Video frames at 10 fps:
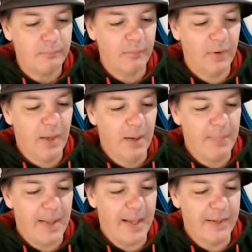
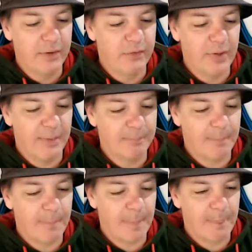and
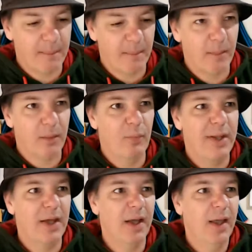we
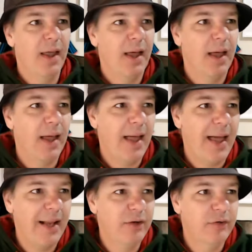
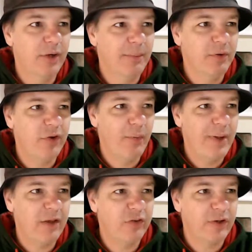had
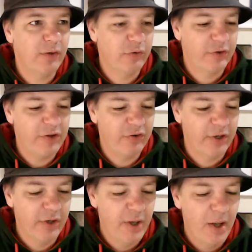Zoe
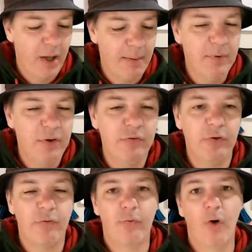Sandilski-Sinnott
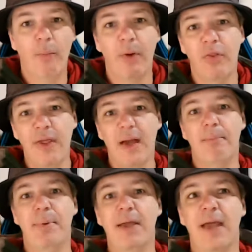moved from the
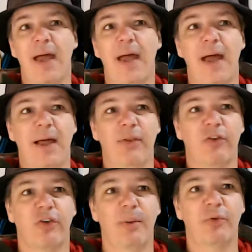big air and the
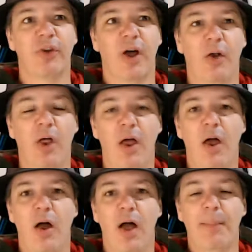slopestyle
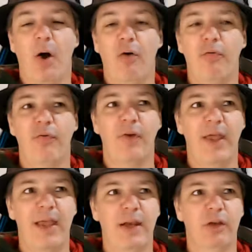off
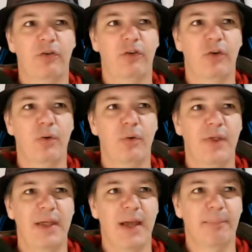into
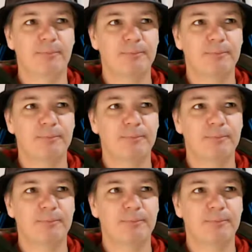the